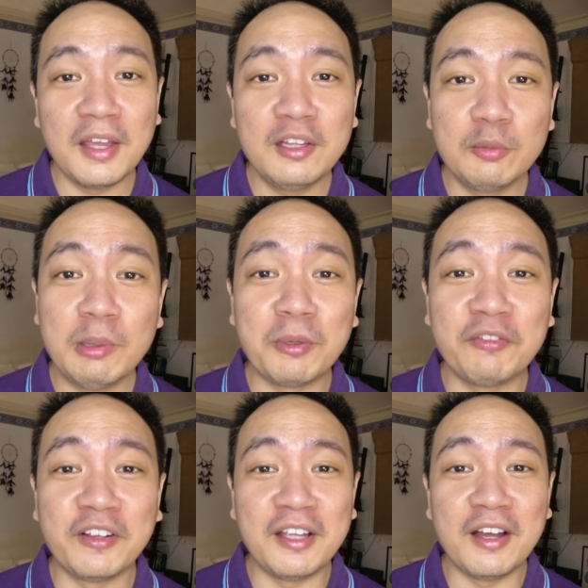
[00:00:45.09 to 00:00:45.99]
and to be
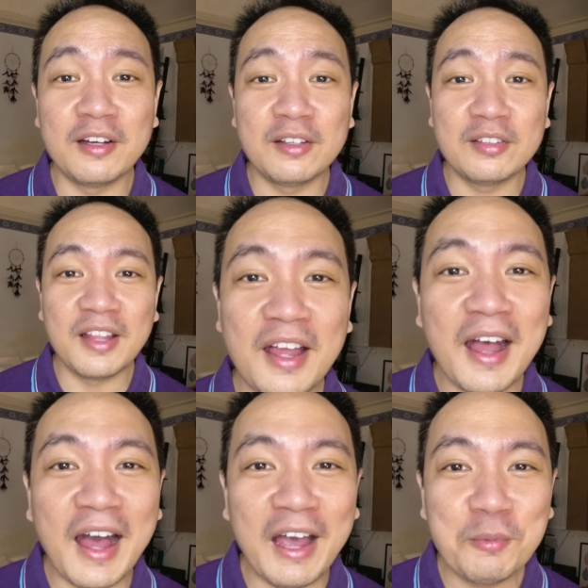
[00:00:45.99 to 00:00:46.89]
perfectly honest,
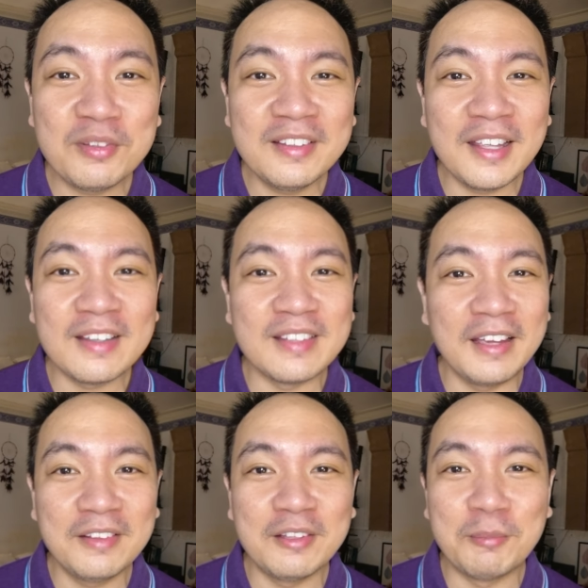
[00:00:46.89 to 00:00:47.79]
I wasn't
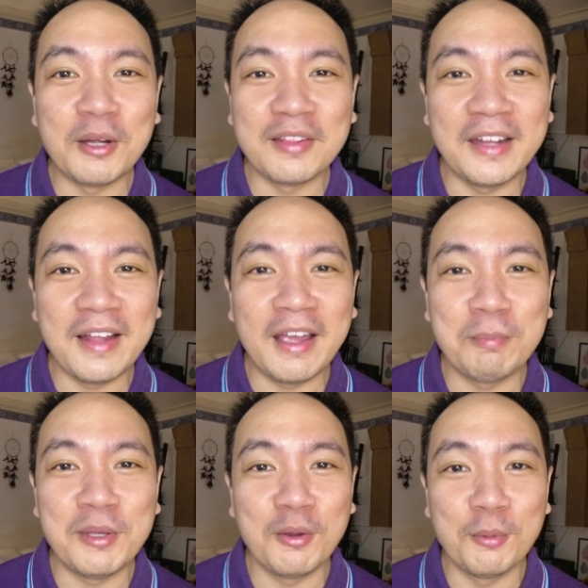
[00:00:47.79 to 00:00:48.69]
excited about that
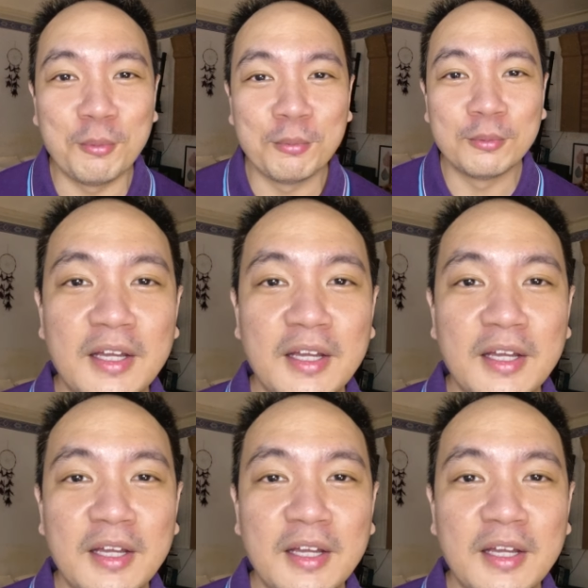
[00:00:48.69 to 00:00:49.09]
IPO.